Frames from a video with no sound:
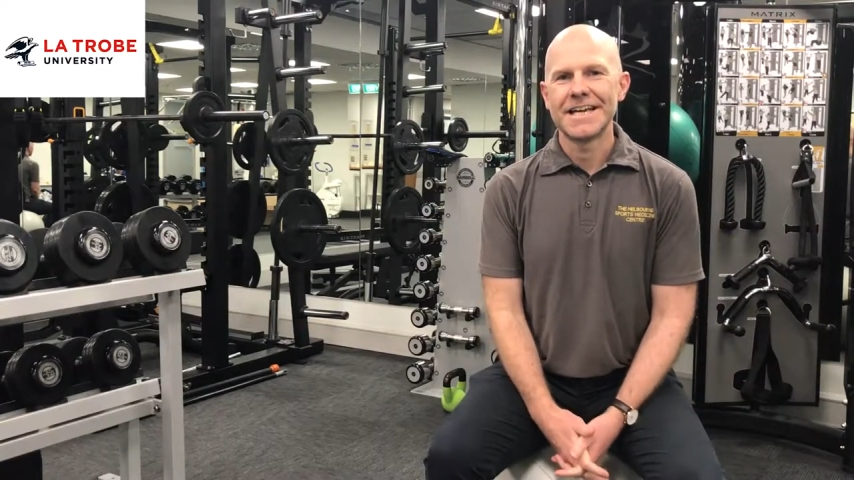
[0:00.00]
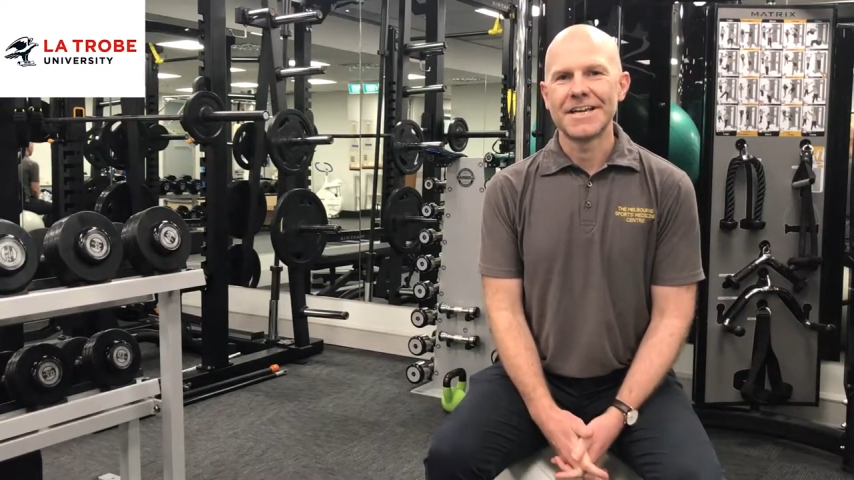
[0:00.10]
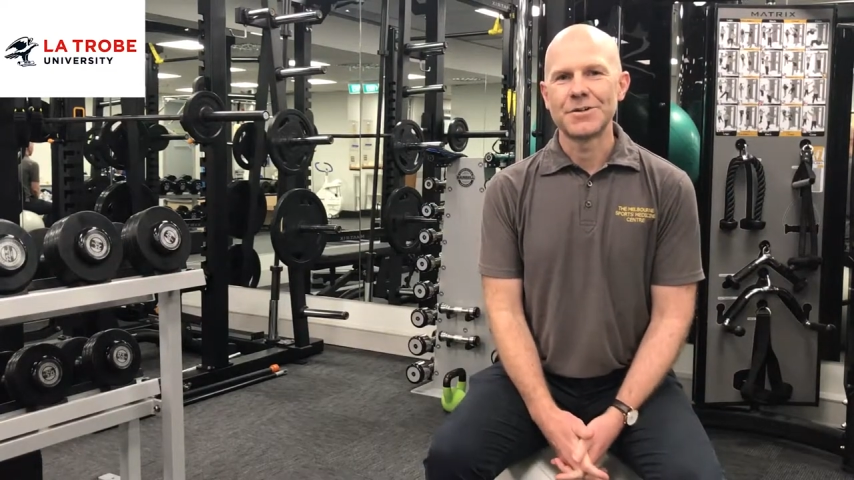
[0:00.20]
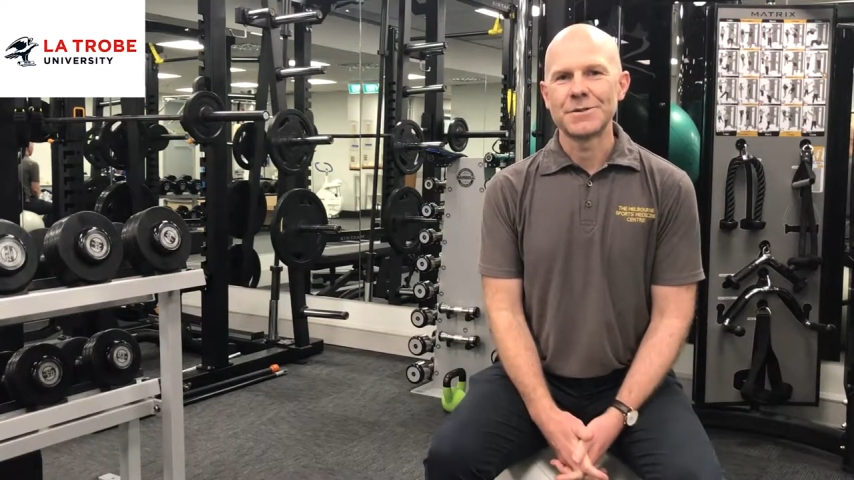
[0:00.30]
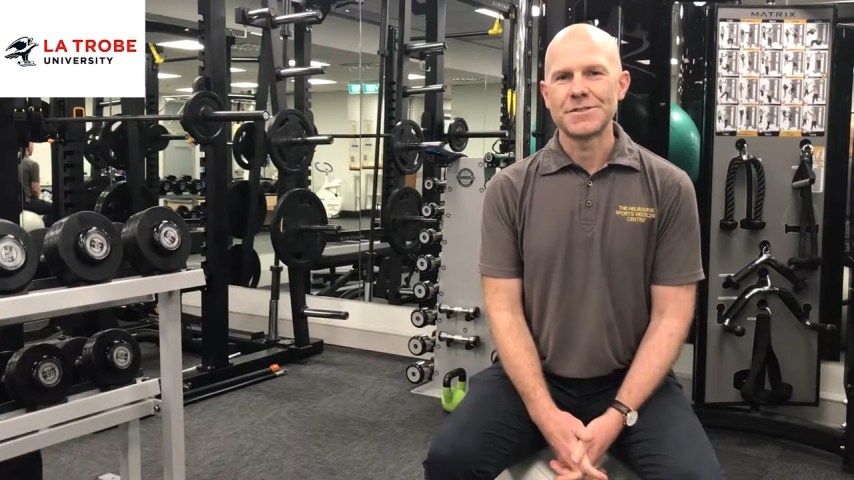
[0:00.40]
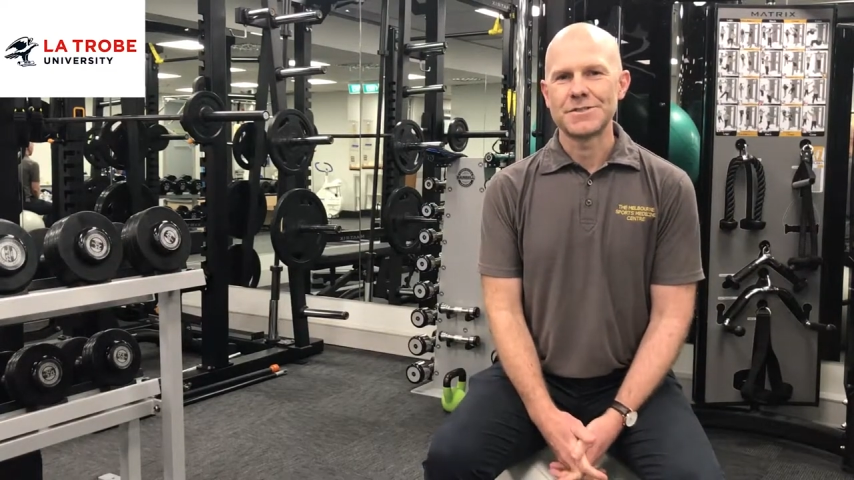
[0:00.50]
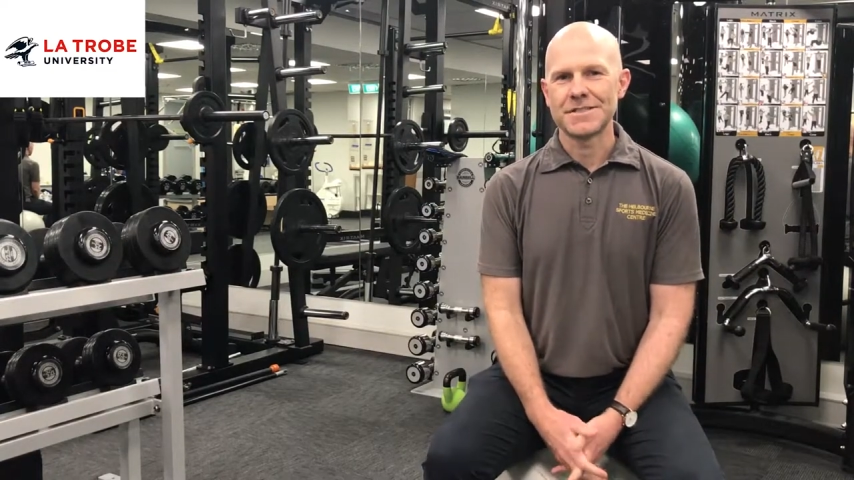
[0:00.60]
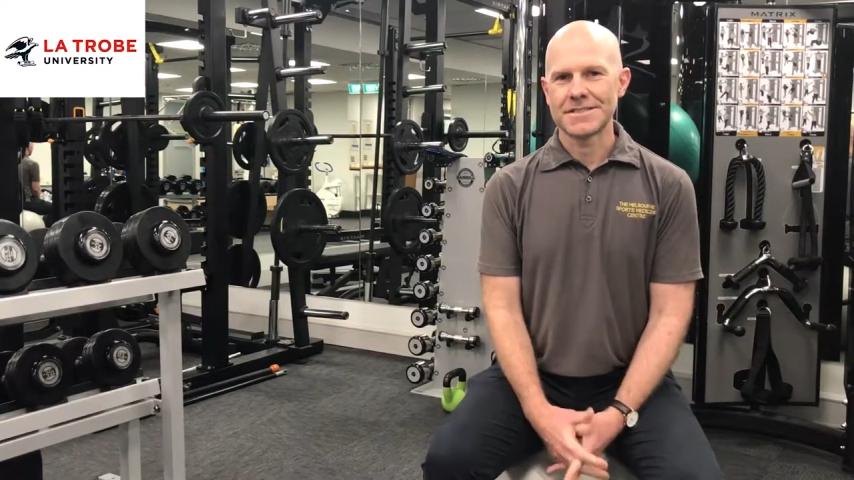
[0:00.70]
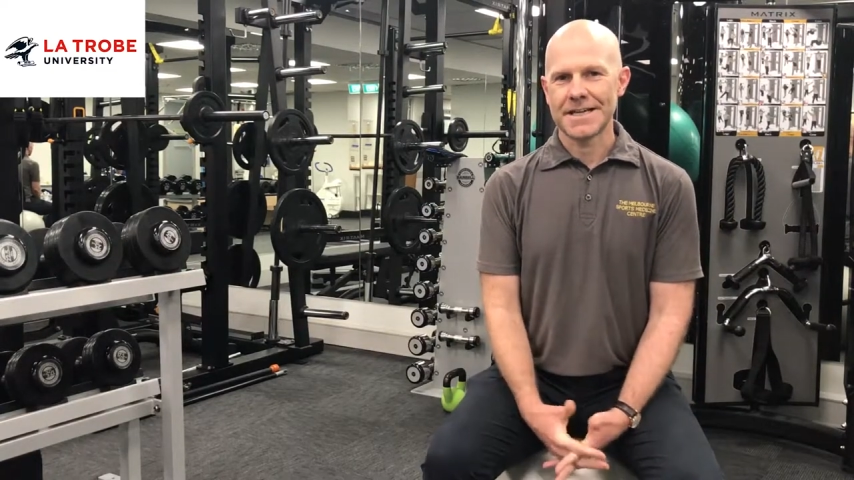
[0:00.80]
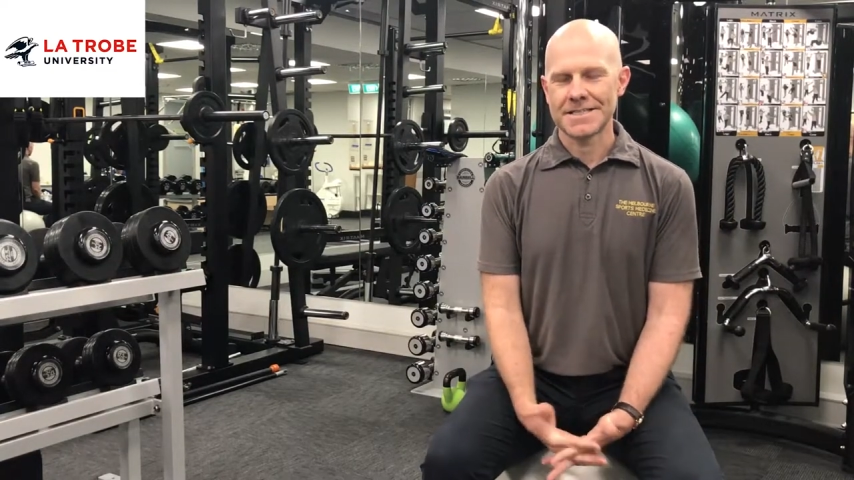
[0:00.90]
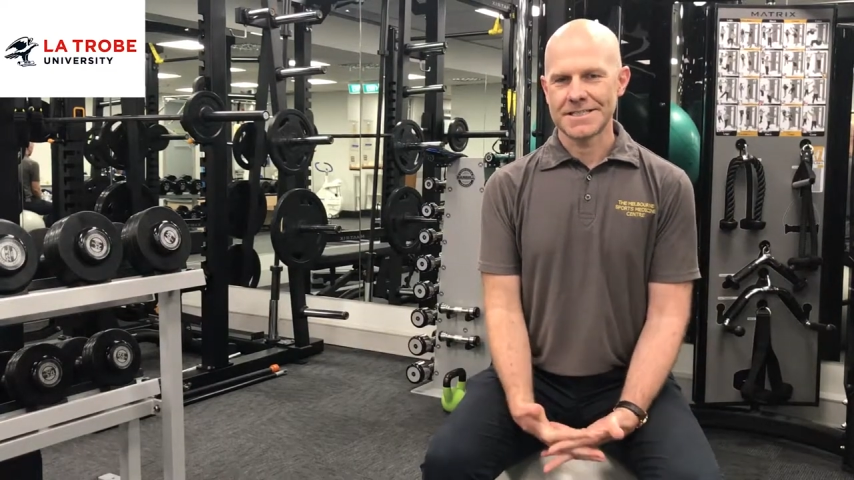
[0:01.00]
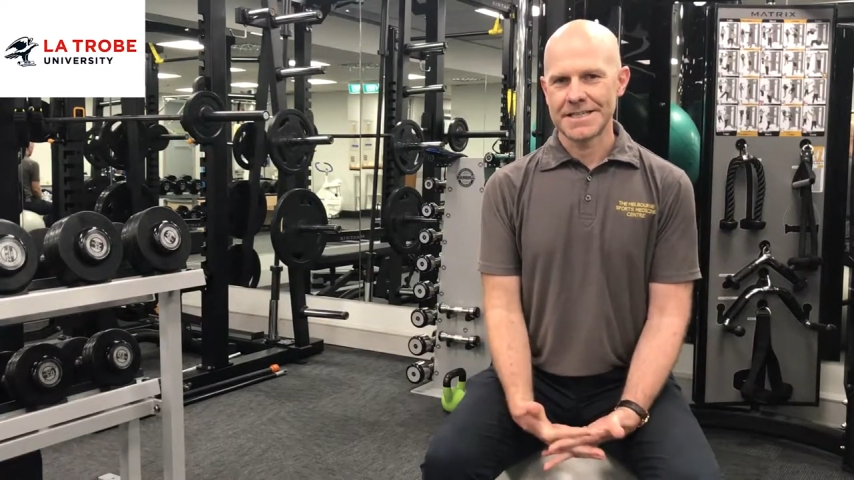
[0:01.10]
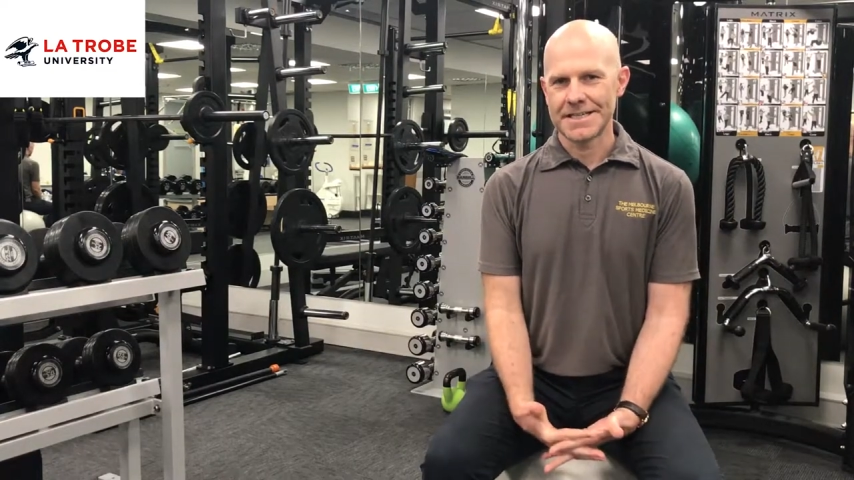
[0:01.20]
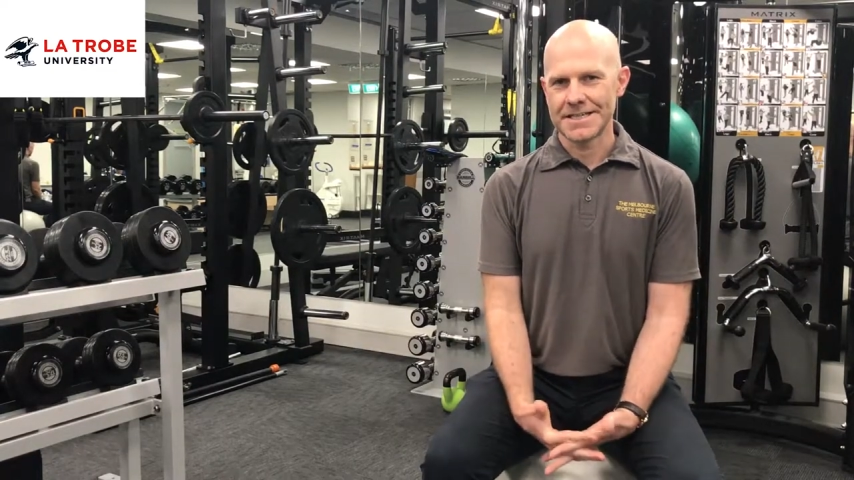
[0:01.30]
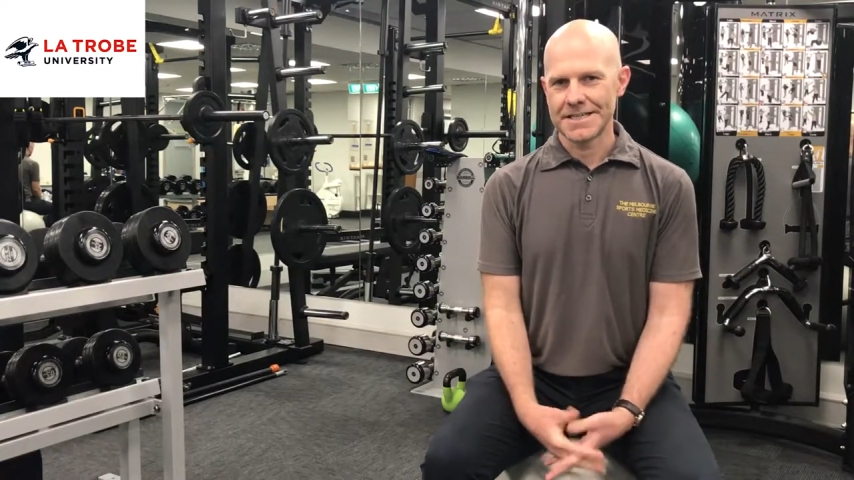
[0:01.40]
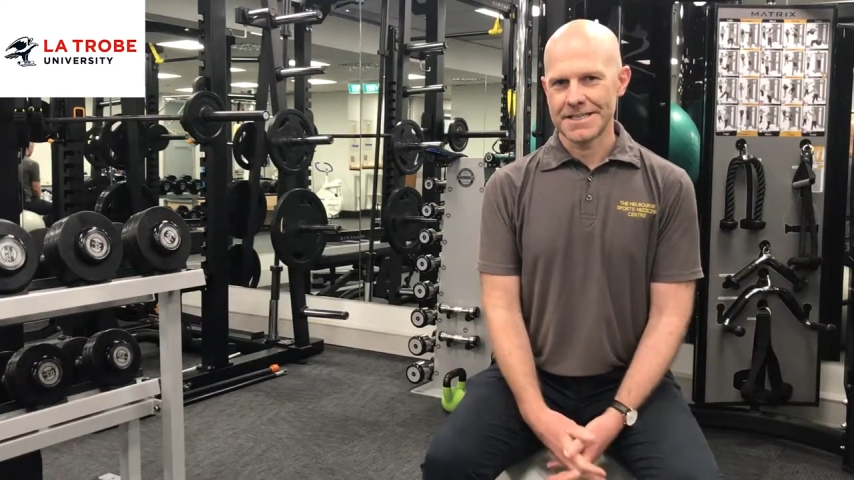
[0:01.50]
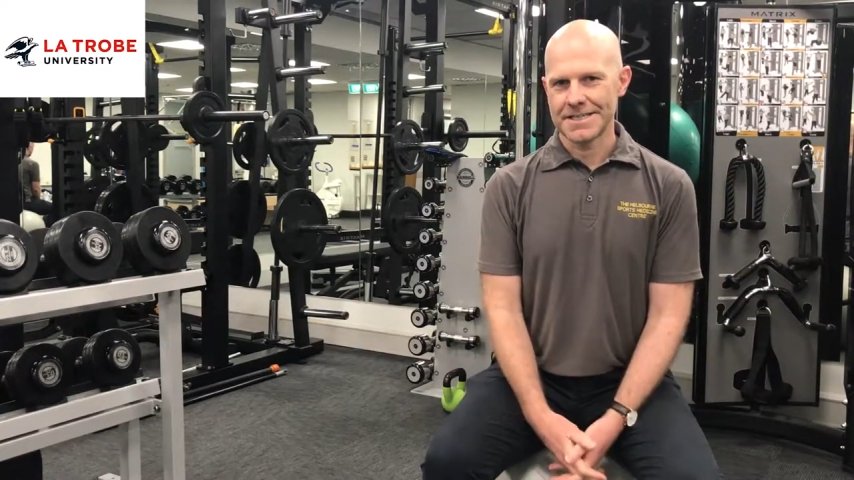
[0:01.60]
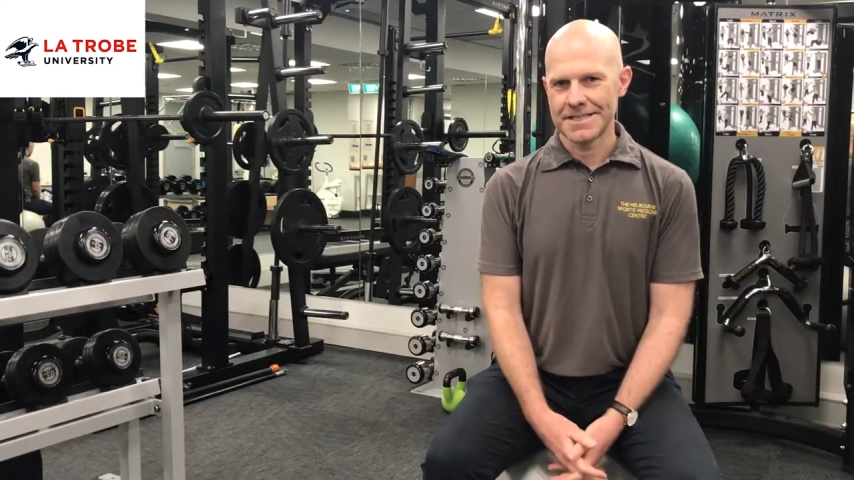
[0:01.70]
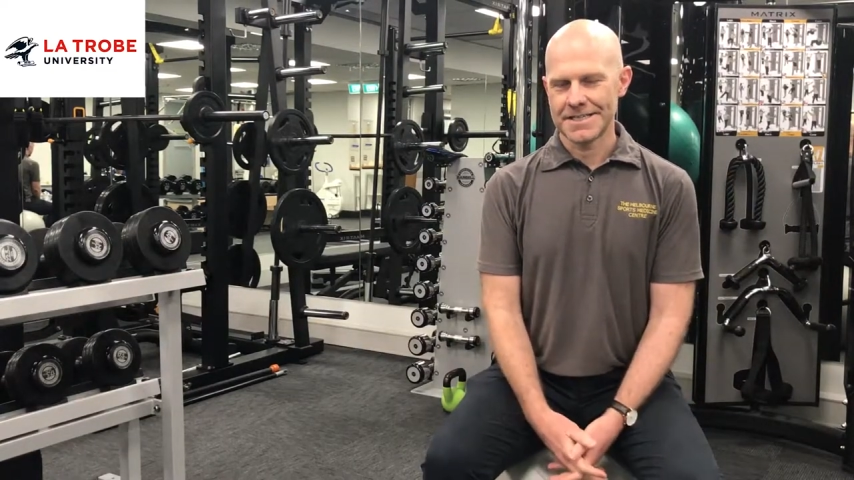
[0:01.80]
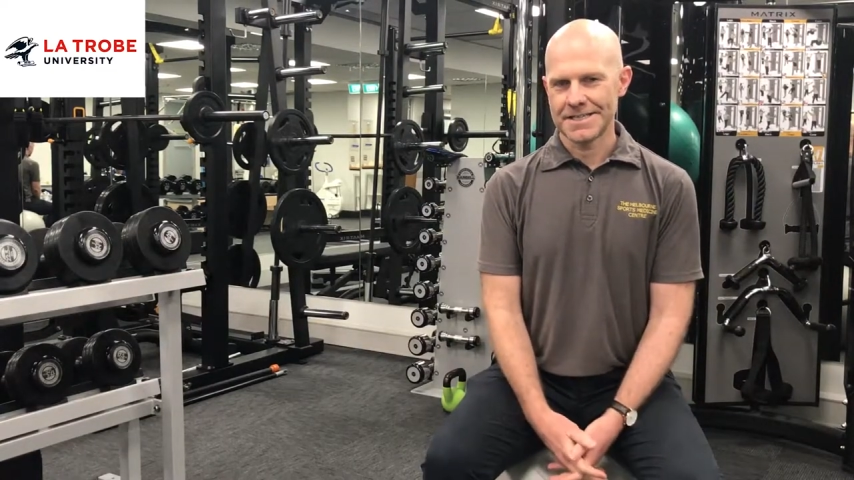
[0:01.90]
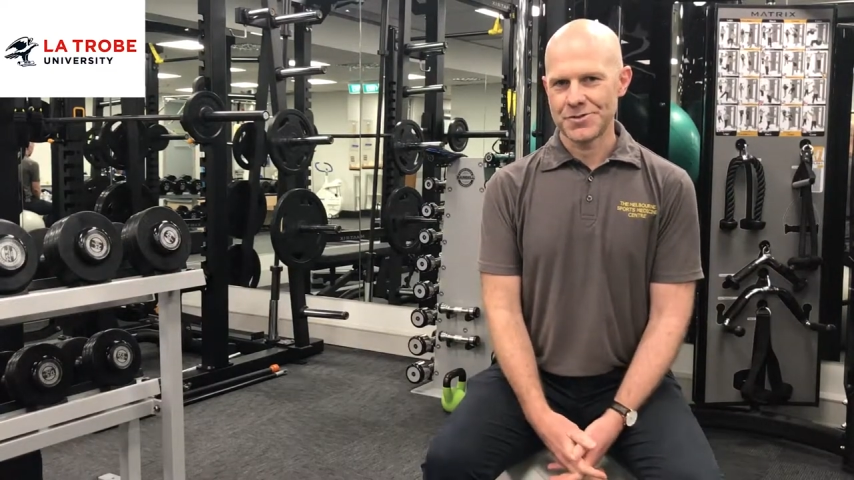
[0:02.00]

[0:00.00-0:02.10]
and I'll be discussing an